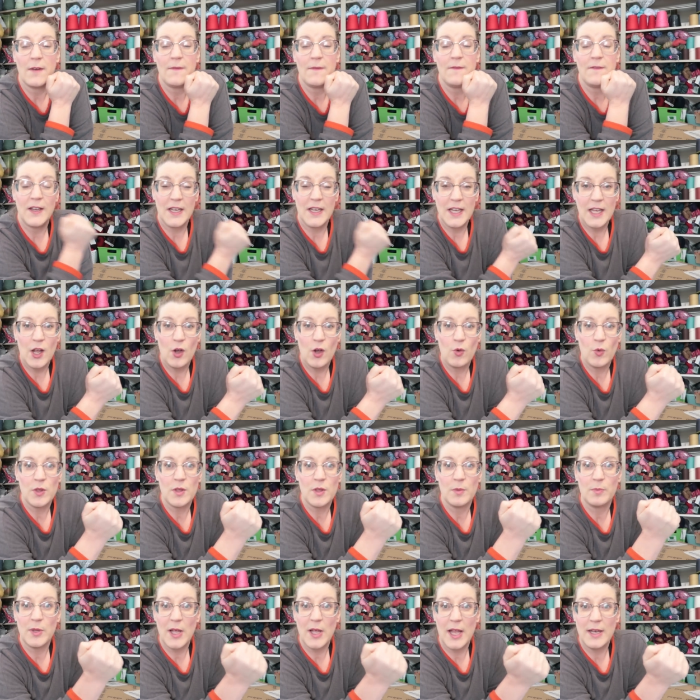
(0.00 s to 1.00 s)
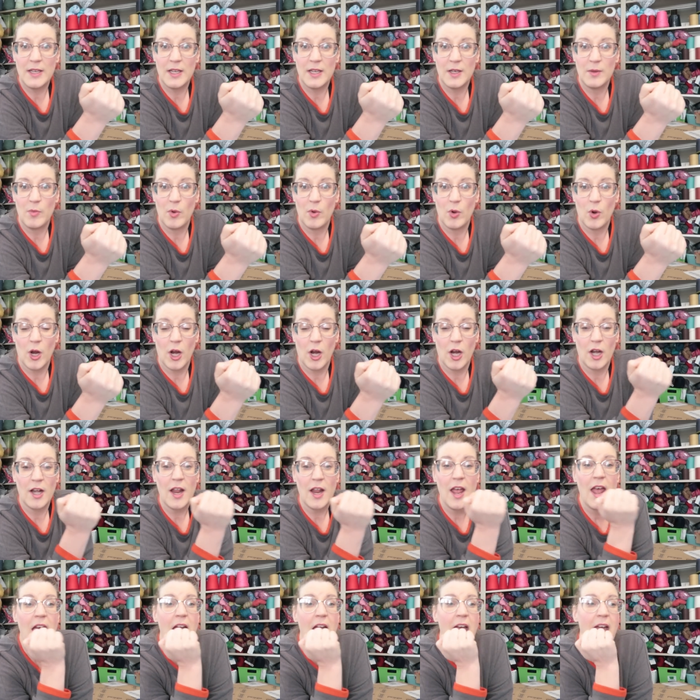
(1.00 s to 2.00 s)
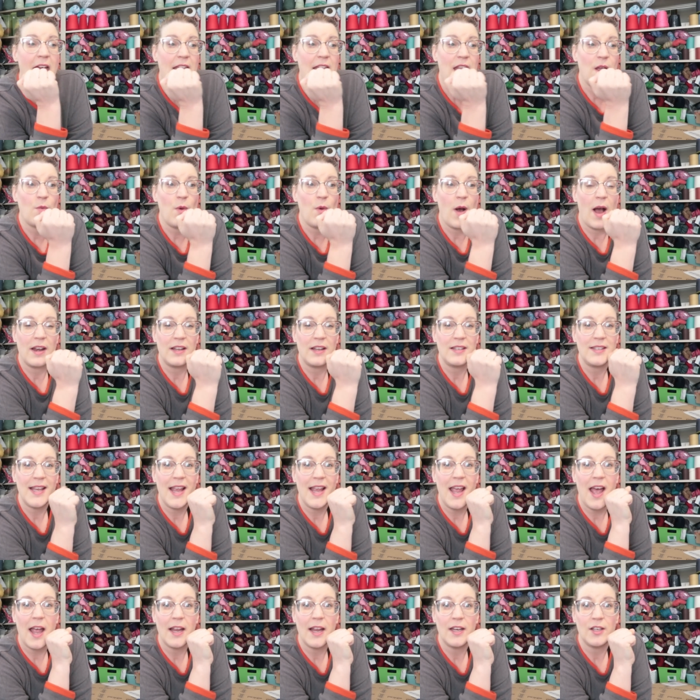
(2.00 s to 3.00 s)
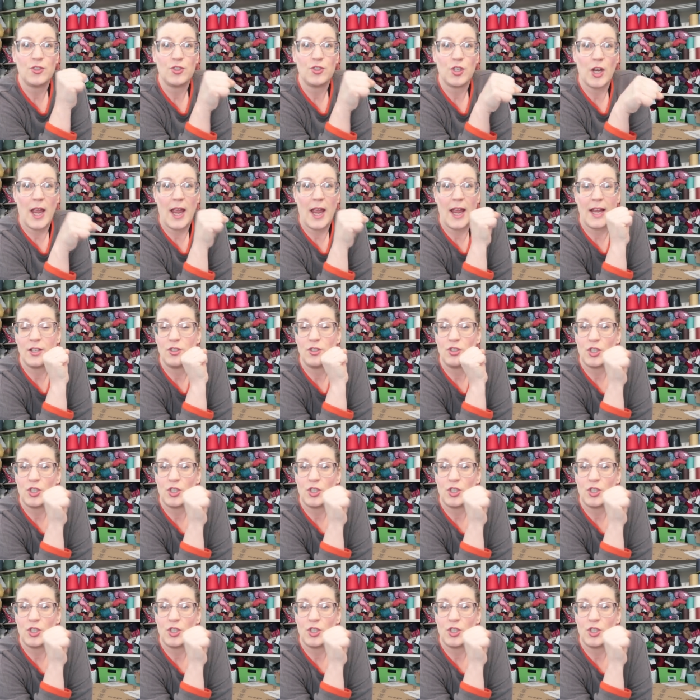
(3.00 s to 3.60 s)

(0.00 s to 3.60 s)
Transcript: a video with the blending board, and I want to say hi to Jay.